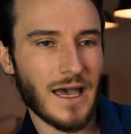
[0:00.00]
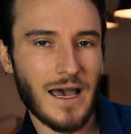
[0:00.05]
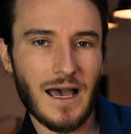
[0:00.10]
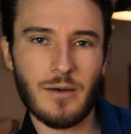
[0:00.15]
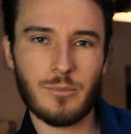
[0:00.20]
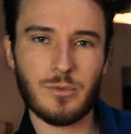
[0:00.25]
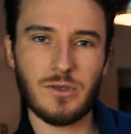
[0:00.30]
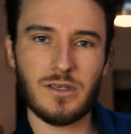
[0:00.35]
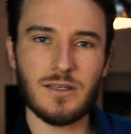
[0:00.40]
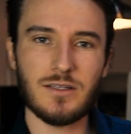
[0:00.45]

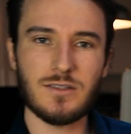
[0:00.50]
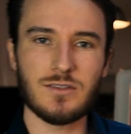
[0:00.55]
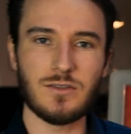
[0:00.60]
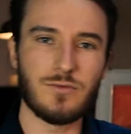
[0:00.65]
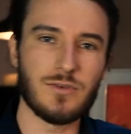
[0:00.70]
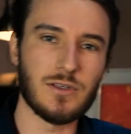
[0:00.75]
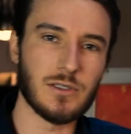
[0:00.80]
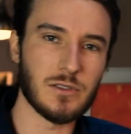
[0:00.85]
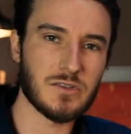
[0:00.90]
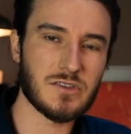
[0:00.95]
happy, to
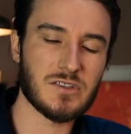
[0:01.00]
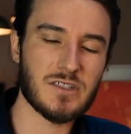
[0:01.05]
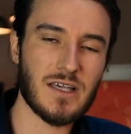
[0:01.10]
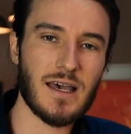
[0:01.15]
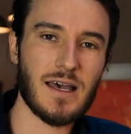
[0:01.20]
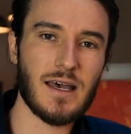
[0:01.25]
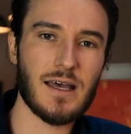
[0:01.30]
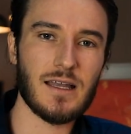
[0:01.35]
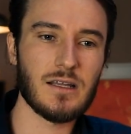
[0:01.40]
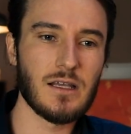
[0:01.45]
feel
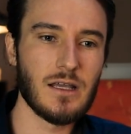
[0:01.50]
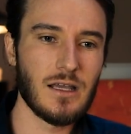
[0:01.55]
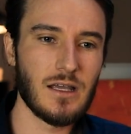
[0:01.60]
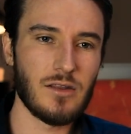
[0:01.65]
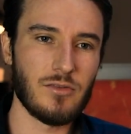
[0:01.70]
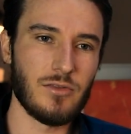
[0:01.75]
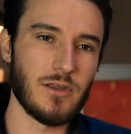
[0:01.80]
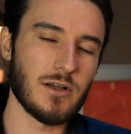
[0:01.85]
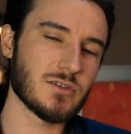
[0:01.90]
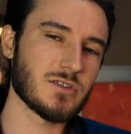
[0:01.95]
sad,
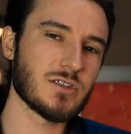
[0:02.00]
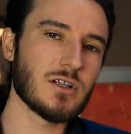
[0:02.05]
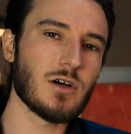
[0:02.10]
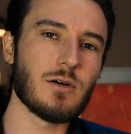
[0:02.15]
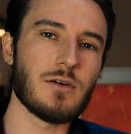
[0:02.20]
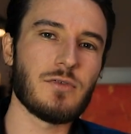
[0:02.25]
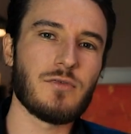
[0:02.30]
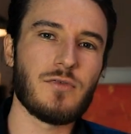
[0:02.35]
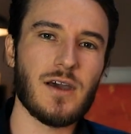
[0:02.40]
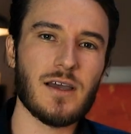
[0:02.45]
there's
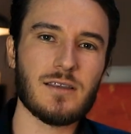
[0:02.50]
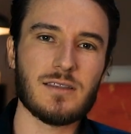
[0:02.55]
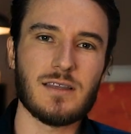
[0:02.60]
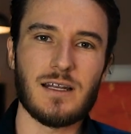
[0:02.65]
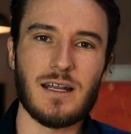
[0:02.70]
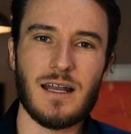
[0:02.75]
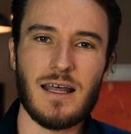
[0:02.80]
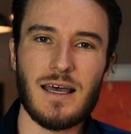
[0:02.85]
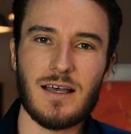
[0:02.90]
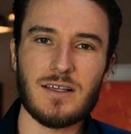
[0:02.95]
no effect
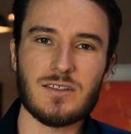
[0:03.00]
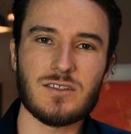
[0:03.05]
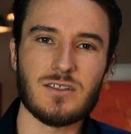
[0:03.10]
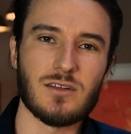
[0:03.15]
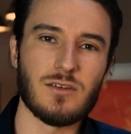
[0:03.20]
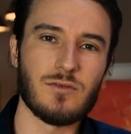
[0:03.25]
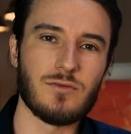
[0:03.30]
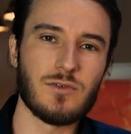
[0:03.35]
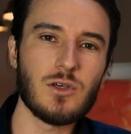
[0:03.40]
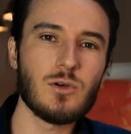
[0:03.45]
that it has
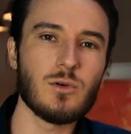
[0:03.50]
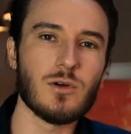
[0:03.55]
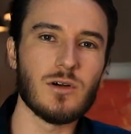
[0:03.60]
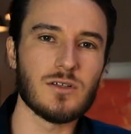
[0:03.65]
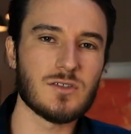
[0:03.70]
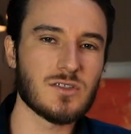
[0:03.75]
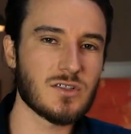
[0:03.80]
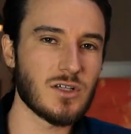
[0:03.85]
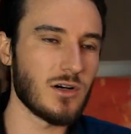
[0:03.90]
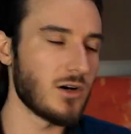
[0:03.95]
on the
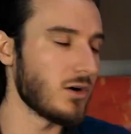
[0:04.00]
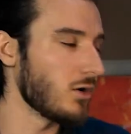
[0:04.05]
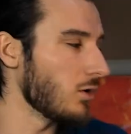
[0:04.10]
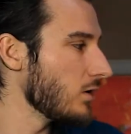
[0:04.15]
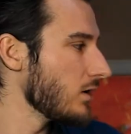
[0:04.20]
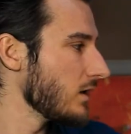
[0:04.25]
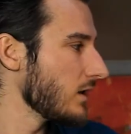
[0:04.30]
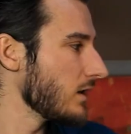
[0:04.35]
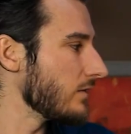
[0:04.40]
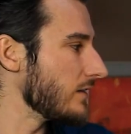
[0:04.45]
viewer.
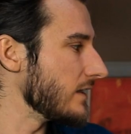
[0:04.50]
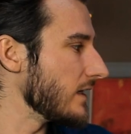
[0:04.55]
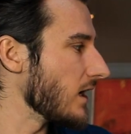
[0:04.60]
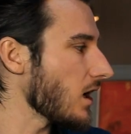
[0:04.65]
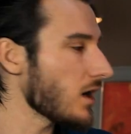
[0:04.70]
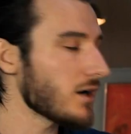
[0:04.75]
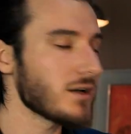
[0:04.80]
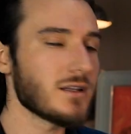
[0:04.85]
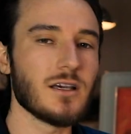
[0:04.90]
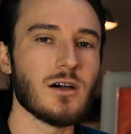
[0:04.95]
So the
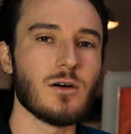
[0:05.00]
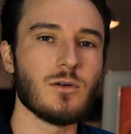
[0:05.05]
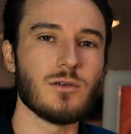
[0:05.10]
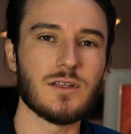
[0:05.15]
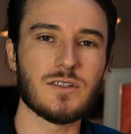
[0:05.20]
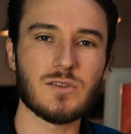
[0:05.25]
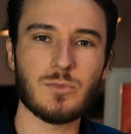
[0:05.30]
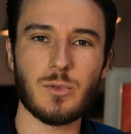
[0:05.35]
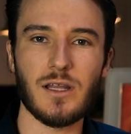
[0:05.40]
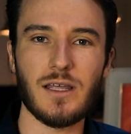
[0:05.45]
audio
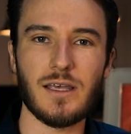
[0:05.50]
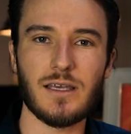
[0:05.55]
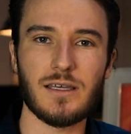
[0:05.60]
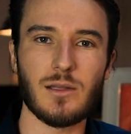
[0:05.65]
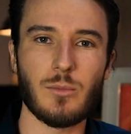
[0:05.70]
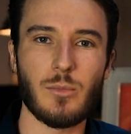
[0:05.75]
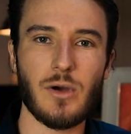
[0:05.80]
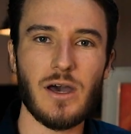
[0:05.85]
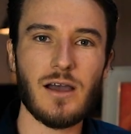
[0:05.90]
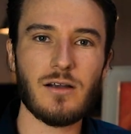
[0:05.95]
that's playing
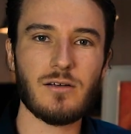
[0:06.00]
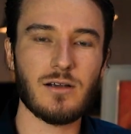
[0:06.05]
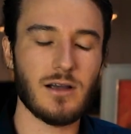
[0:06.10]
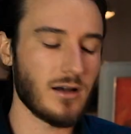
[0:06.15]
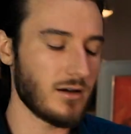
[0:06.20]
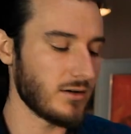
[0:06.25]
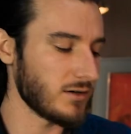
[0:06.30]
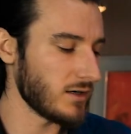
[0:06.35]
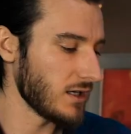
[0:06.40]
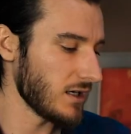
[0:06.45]
in the
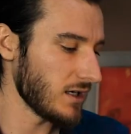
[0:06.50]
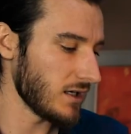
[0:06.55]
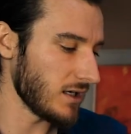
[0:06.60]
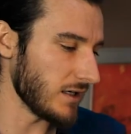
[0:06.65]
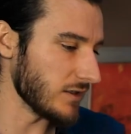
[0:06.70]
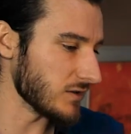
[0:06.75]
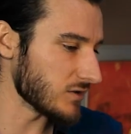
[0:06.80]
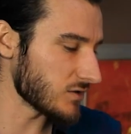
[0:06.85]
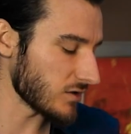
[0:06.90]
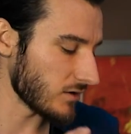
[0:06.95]
background
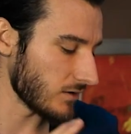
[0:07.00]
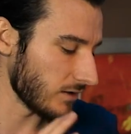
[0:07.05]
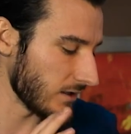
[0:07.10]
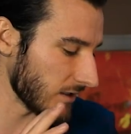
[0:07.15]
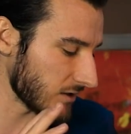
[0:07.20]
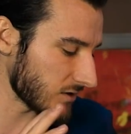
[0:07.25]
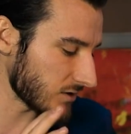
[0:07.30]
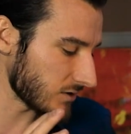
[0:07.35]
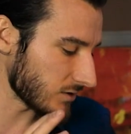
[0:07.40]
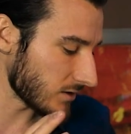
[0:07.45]
is
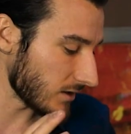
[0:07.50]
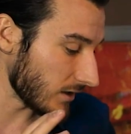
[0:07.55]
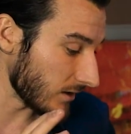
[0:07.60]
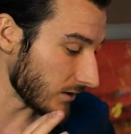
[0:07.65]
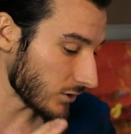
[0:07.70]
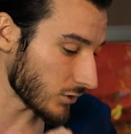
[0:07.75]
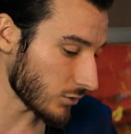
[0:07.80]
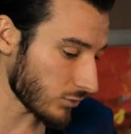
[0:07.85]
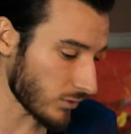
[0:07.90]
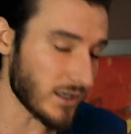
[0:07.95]

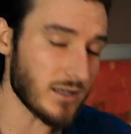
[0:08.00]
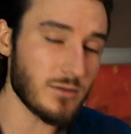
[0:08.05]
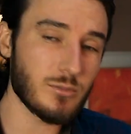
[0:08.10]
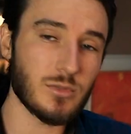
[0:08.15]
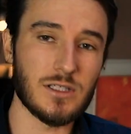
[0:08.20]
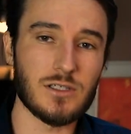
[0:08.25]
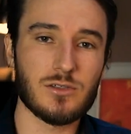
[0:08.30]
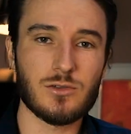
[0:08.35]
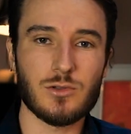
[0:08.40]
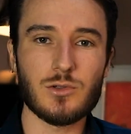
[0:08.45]

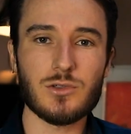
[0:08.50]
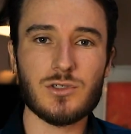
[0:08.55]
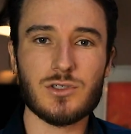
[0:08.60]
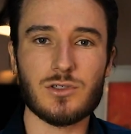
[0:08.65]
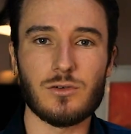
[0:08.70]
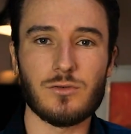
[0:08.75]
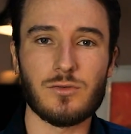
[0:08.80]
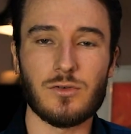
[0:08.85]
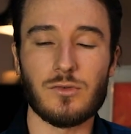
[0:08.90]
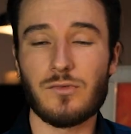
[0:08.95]
incredibly
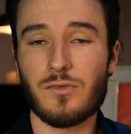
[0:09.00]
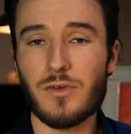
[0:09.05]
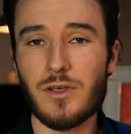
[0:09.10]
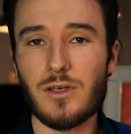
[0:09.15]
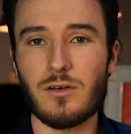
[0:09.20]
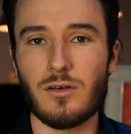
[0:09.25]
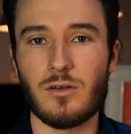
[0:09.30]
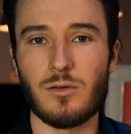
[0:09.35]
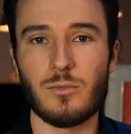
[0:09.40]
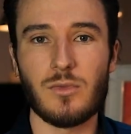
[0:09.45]
crucial for
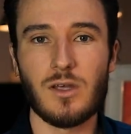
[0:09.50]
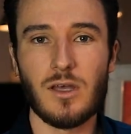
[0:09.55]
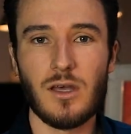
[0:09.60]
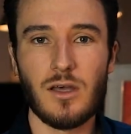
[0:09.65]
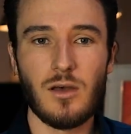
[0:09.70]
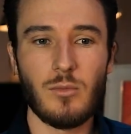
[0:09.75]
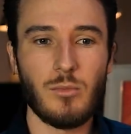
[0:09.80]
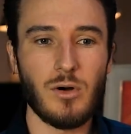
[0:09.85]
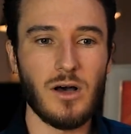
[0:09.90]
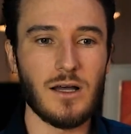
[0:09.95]
film,
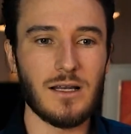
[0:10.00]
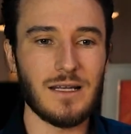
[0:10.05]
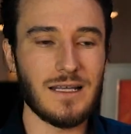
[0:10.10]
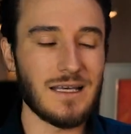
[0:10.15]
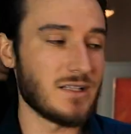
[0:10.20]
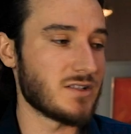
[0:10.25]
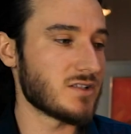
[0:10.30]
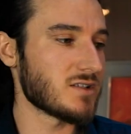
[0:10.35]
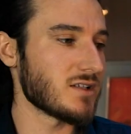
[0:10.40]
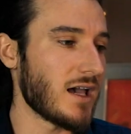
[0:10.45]
but
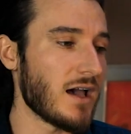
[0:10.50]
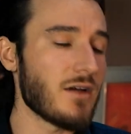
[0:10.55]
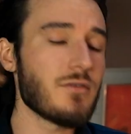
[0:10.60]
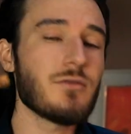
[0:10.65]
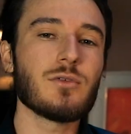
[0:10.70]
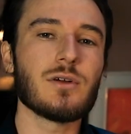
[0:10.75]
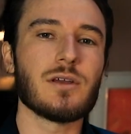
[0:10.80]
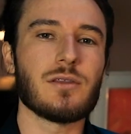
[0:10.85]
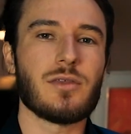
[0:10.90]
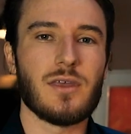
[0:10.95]
it's
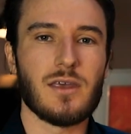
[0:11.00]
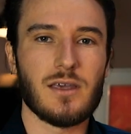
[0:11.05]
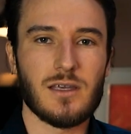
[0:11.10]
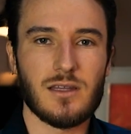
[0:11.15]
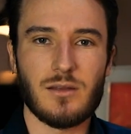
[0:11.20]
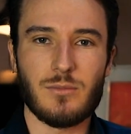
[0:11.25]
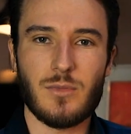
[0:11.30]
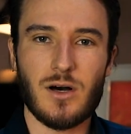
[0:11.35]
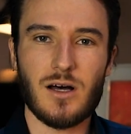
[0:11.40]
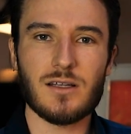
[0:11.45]
everything
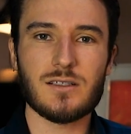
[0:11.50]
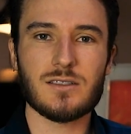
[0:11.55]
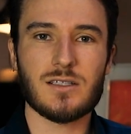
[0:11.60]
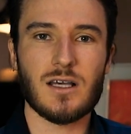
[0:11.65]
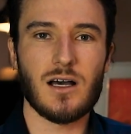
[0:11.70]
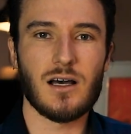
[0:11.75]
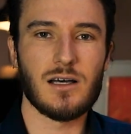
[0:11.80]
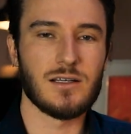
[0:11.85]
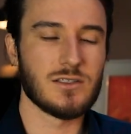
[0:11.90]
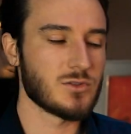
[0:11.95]
in the
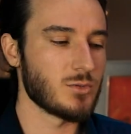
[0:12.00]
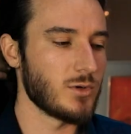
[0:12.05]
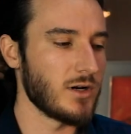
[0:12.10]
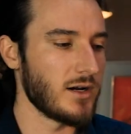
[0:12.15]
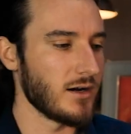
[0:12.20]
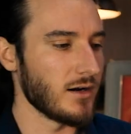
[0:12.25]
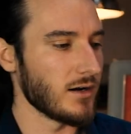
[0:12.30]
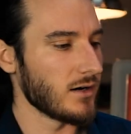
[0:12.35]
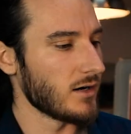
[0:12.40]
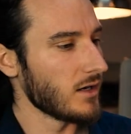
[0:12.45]
montage
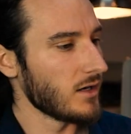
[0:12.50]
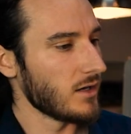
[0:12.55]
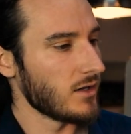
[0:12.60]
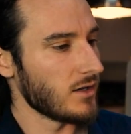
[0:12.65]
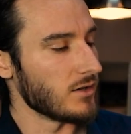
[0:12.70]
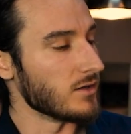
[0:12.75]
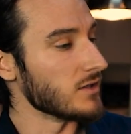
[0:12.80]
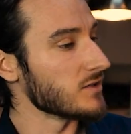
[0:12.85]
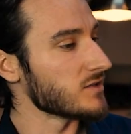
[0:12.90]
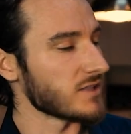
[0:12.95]
where
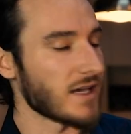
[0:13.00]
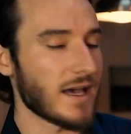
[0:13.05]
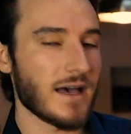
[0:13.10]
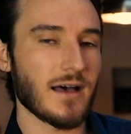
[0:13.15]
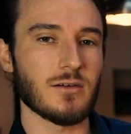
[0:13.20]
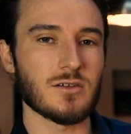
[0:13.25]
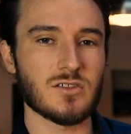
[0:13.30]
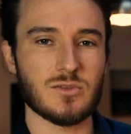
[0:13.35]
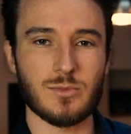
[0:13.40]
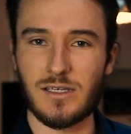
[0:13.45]
the
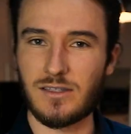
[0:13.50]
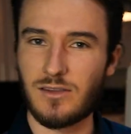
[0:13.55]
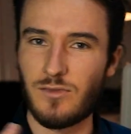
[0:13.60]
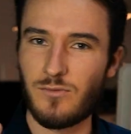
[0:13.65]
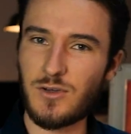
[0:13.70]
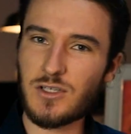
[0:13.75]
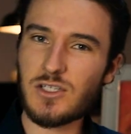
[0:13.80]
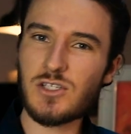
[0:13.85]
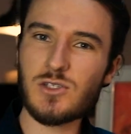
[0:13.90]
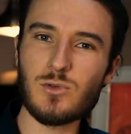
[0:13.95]
sounds make the
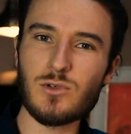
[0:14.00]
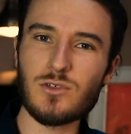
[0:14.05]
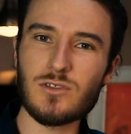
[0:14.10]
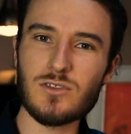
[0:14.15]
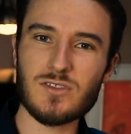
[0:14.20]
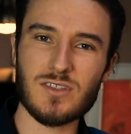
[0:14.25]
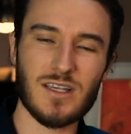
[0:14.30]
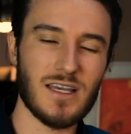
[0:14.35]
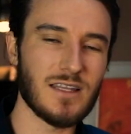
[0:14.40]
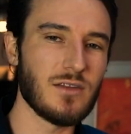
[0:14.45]

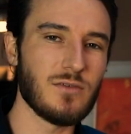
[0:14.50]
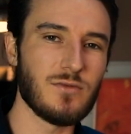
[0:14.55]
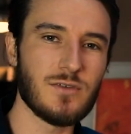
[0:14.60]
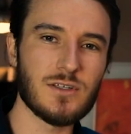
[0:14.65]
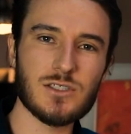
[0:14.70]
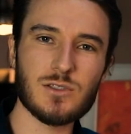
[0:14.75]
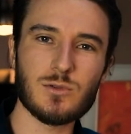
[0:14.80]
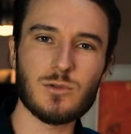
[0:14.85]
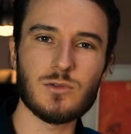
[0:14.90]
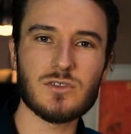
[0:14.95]
visuals and the
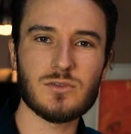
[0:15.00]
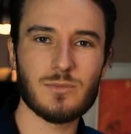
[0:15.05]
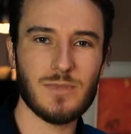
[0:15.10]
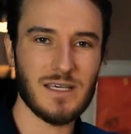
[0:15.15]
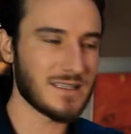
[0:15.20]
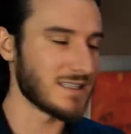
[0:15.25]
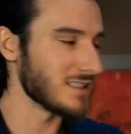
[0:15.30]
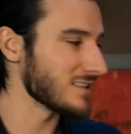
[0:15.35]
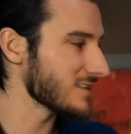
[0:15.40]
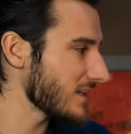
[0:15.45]
visuals make the